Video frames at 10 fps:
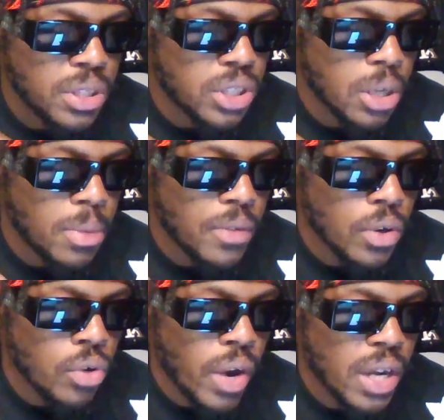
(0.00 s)
some of the
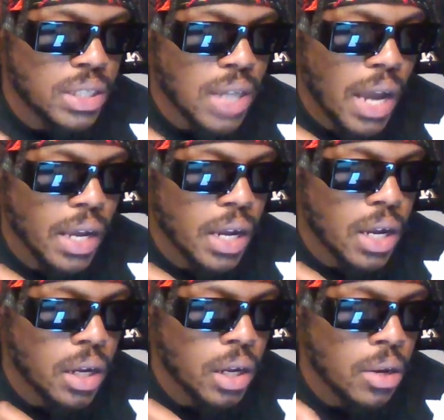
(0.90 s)
greatest
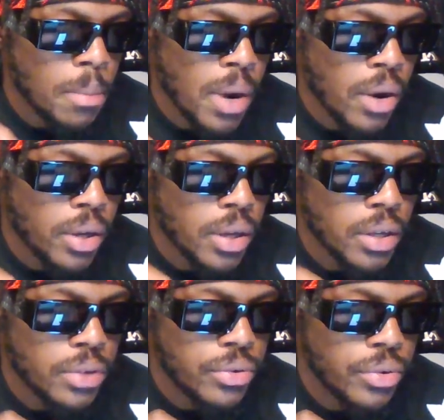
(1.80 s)
icon in American
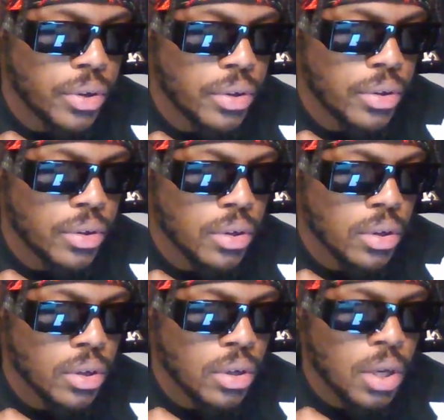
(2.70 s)
history.
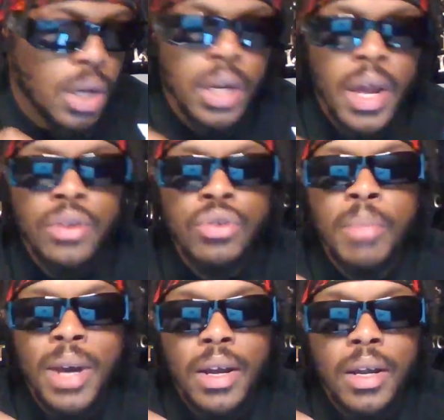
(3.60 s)
Now, do
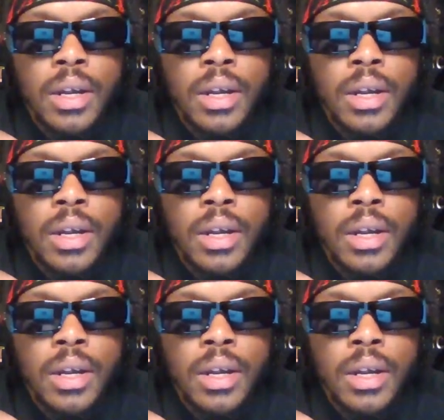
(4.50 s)
mine.